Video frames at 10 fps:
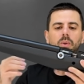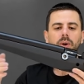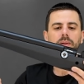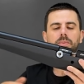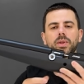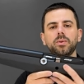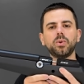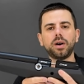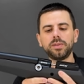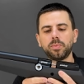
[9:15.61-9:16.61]
Well,
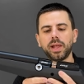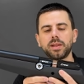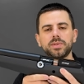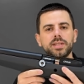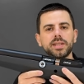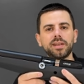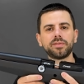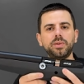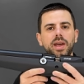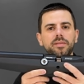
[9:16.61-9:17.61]
on the plenums itself,
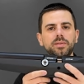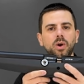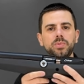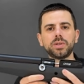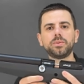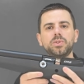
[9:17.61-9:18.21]
you have an option